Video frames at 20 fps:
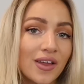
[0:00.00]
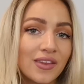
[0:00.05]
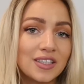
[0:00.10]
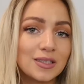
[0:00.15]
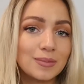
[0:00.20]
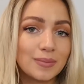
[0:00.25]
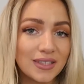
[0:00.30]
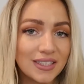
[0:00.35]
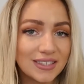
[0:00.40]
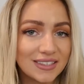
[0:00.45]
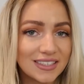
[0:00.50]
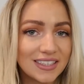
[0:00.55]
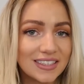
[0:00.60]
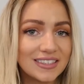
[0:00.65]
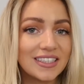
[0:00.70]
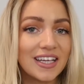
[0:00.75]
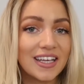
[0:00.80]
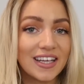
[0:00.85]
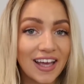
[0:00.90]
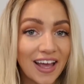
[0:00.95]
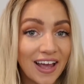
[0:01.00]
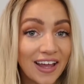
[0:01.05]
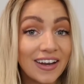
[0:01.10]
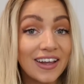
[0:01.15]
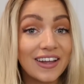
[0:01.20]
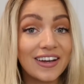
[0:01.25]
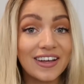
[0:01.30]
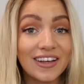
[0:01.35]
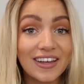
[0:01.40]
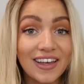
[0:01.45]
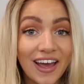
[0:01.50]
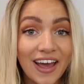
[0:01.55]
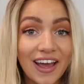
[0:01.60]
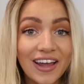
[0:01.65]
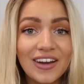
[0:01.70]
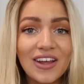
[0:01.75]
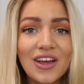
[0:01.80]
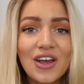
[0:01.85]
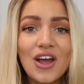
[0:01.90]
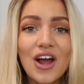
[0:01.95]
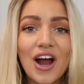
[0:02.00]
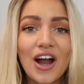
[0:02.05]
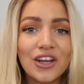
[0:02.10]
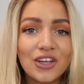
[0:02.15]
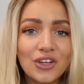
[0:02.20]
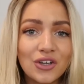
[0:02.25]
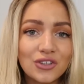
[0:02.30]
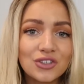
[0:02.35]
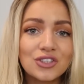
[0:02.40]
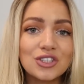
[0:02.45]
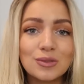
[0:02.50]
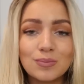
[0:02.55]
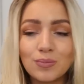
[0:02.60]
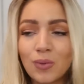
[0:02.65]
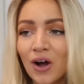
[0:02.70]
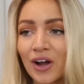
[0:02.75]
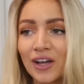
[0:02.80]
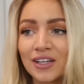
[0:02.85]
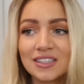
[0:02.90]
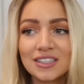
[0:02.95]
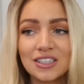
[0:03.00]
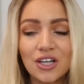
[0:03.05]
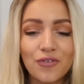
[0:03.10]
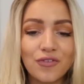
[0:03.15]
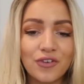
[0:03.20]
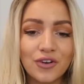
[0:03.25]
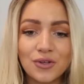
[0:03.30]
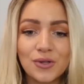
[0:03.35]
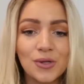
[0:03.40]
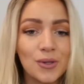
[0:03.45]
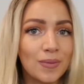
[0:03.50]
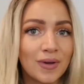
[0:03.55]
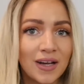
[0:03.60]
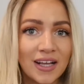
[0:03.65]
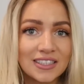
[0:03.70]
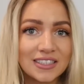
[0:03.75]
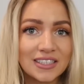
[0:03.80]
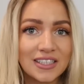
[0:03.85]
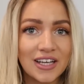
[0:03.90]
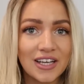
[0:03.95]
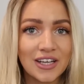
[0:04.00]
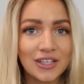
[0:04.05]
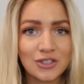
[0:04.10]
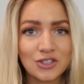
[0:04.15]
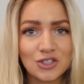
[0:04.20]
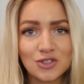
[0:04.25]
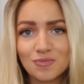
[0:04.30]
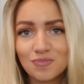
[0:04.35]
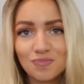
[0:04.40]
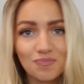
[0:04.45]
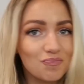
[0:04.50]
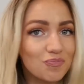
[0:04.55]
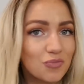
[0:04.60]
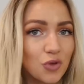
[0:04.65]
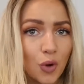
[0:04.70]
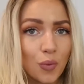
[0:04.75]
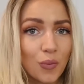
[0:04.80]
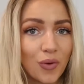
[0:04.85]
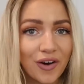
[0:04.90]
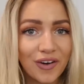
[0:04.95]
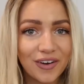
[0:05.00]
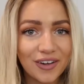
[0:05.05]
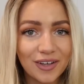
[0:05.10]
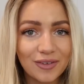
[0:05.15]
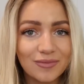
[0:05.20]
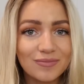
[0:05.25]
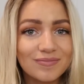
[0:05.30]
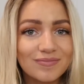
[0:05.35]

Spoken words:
these pieces again and again, and you're not just buying stuff and accumulating it and not wearing it.